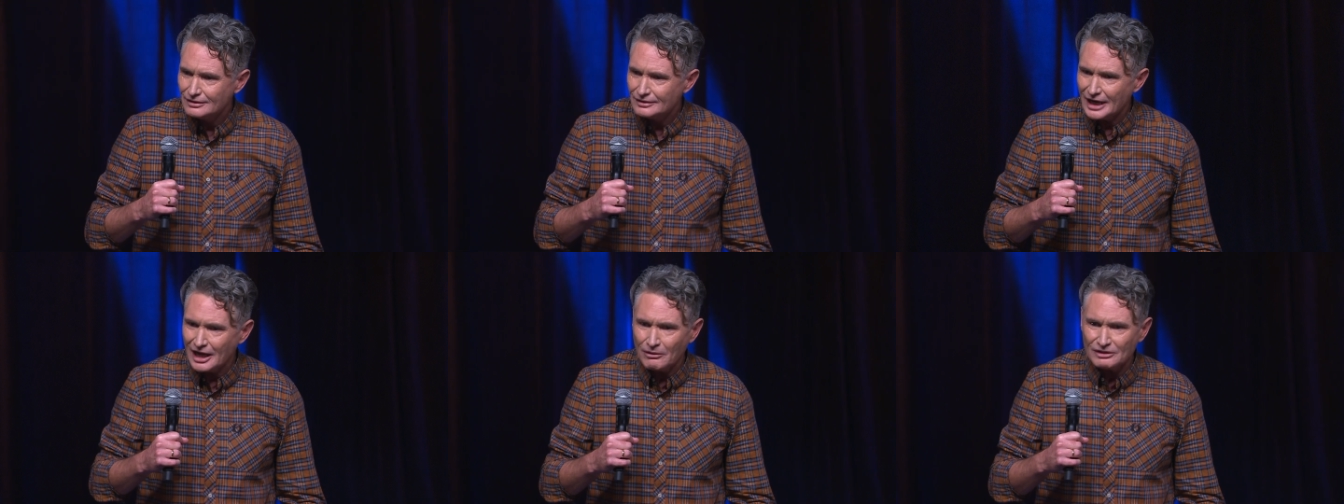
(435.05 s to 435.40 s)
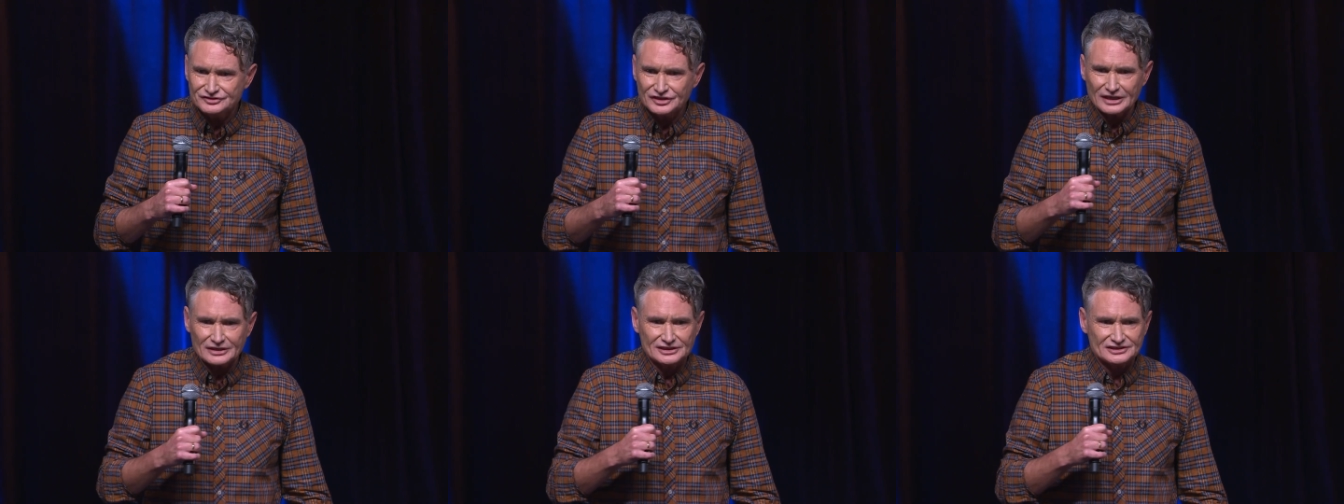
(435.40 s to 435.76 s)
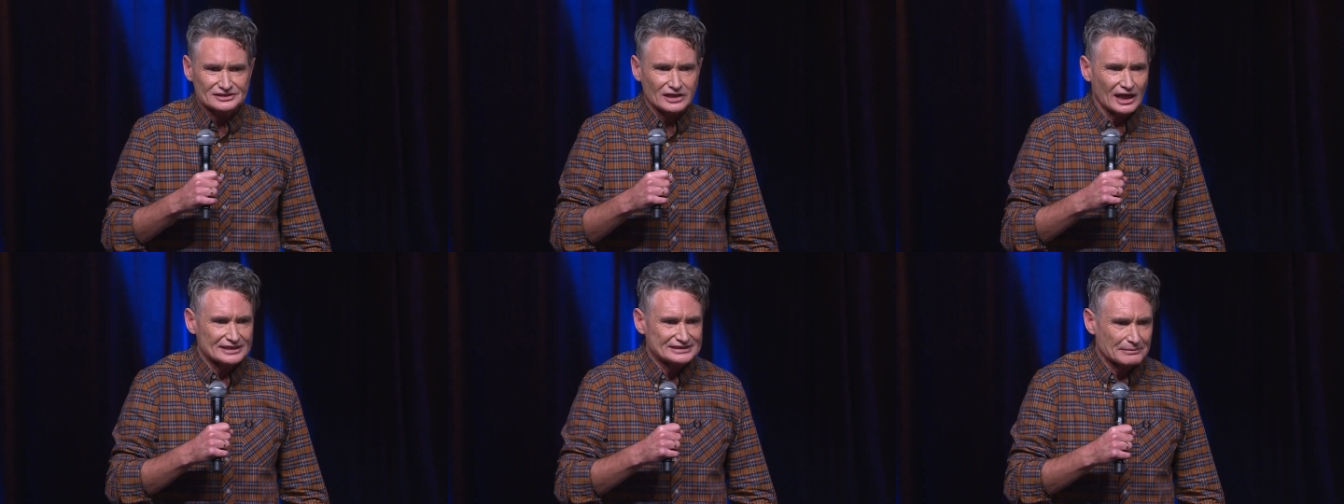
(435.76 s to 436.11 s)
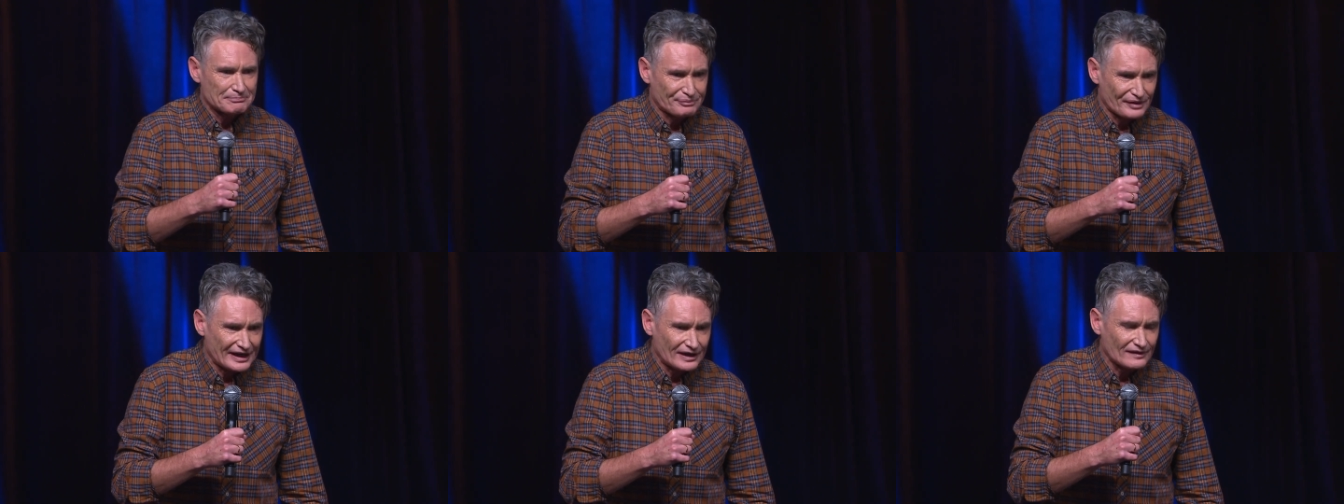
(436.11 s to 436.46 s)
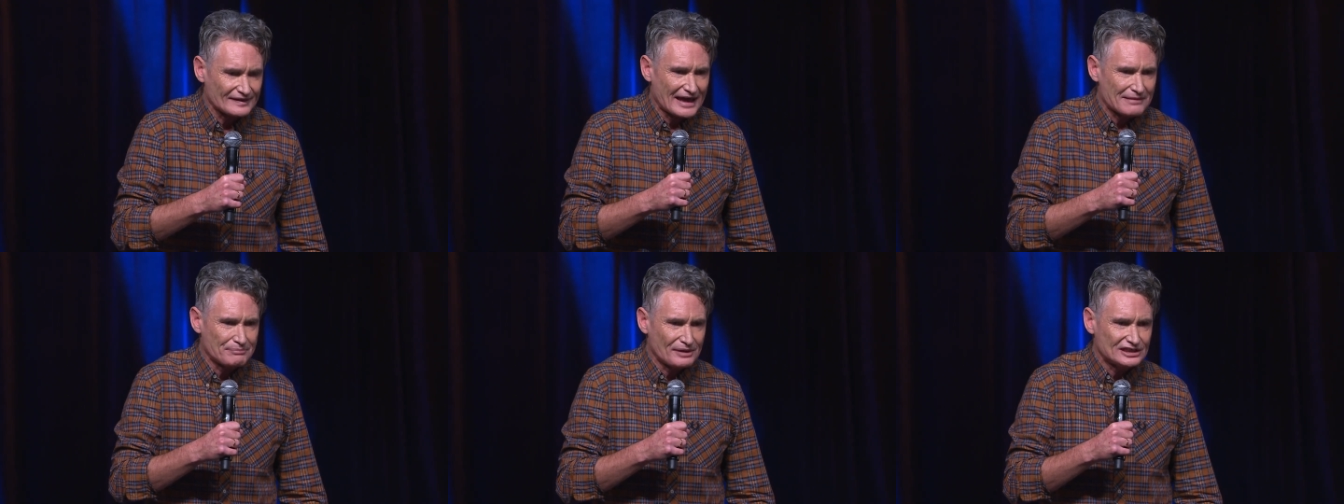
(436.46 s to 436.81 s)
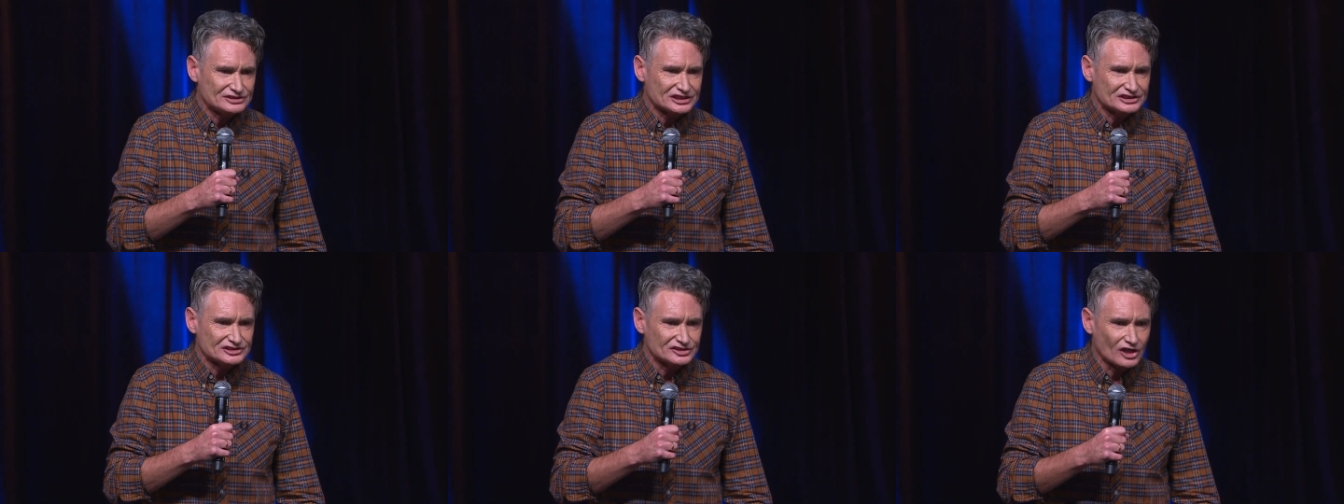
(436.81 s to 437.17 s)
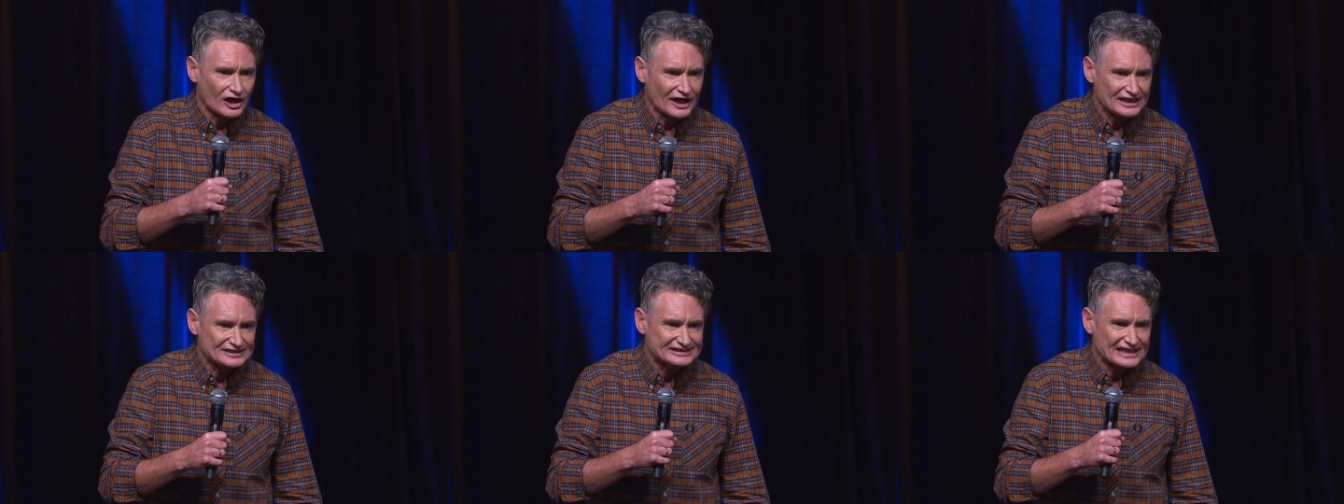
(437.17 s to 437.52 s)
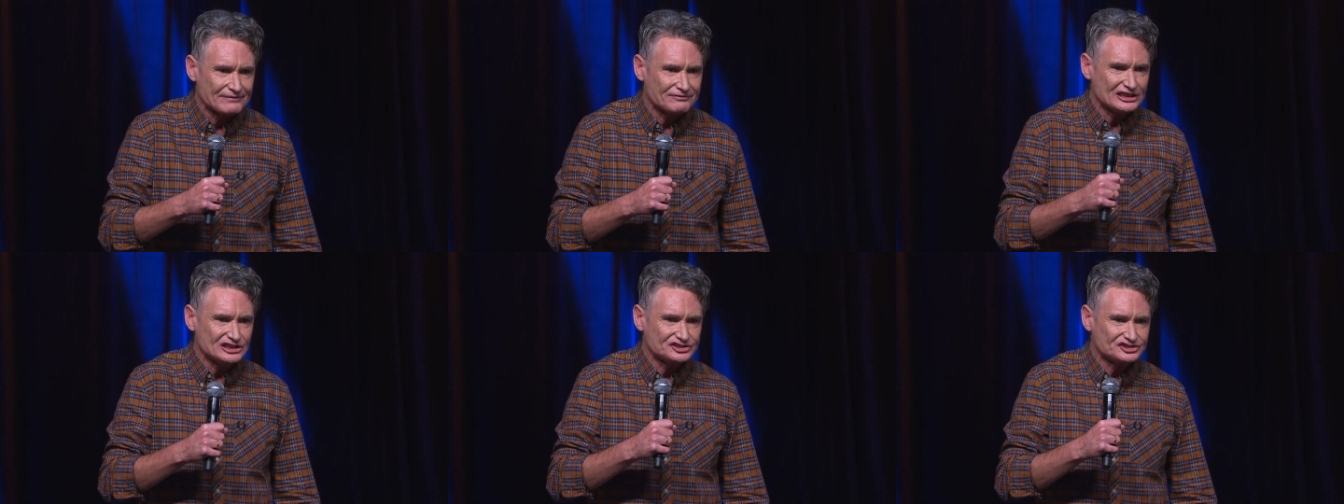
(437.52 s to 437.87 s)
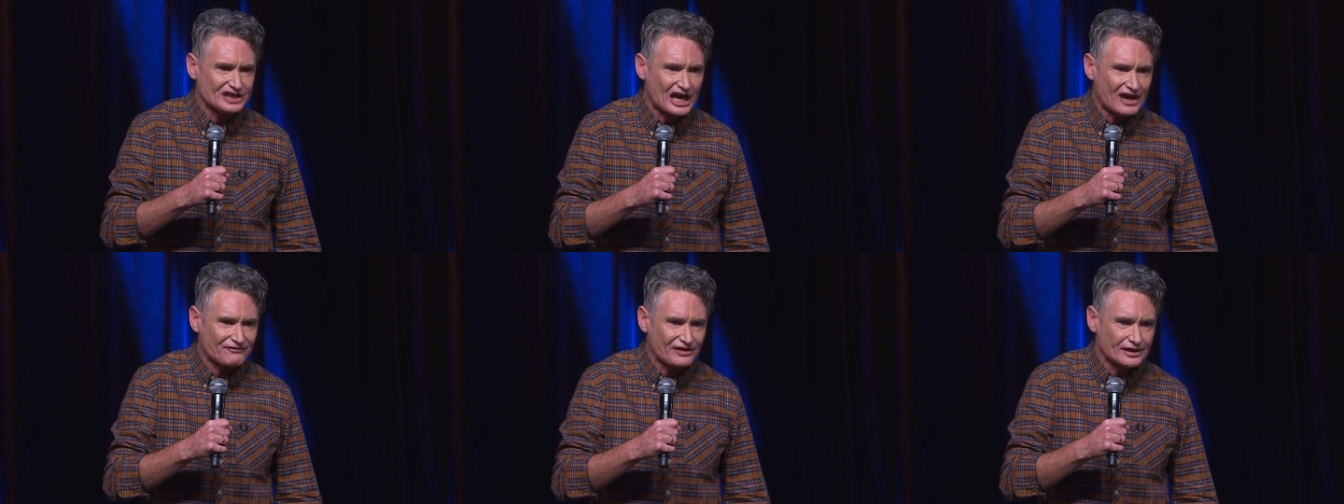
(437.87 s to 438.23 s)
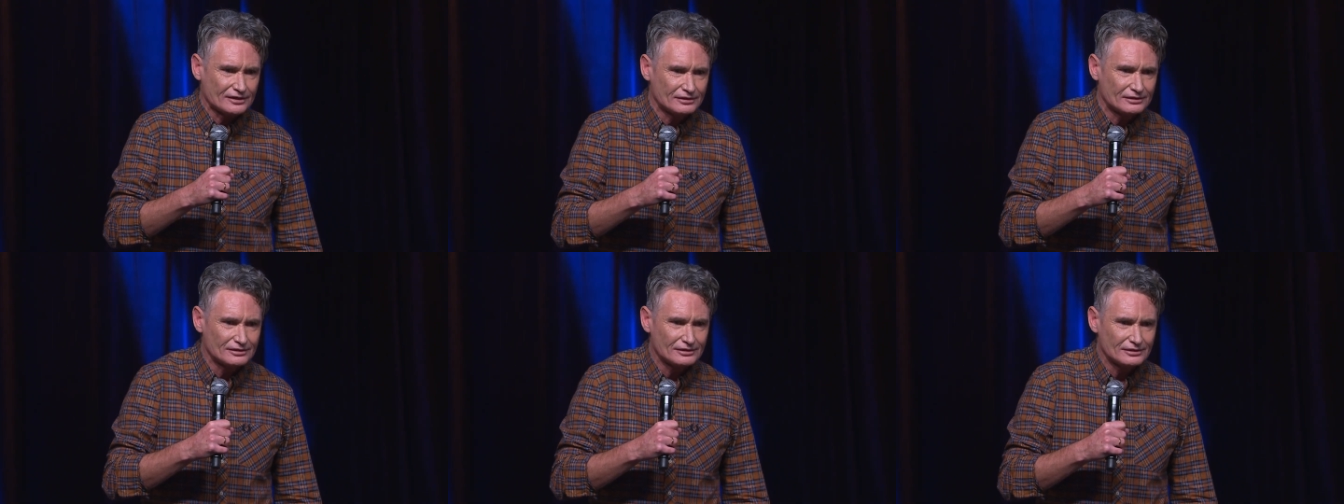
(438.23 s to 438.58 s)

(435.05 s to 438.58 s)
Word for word: no one's eaten a slice of bread on that beach since 1977.